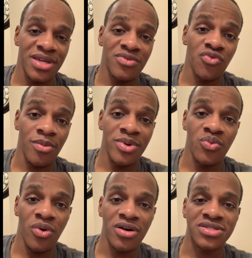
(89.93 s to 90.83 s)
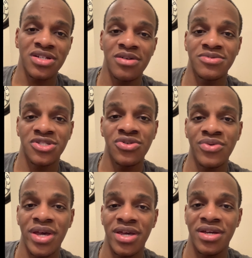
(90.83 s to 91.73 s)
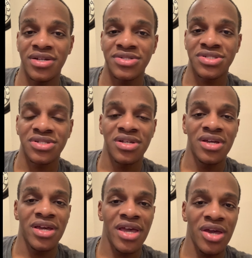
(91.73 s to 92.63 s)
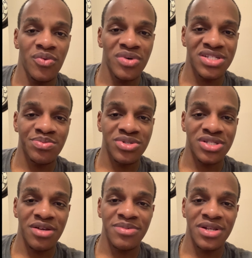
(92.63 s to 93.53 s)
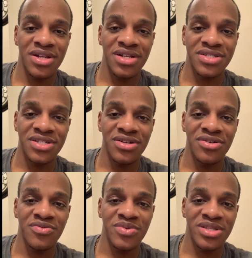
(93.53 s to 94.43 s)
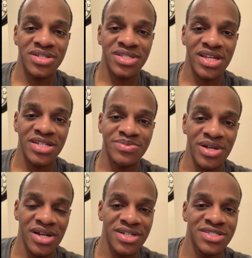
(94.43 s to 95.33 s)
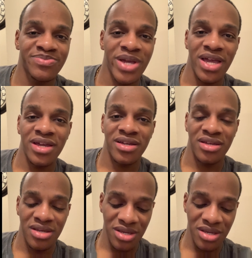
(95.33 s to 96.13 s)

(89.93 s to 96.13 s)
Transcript: Roman walks up to Edge and whispers something in his ear with his hands behind his back.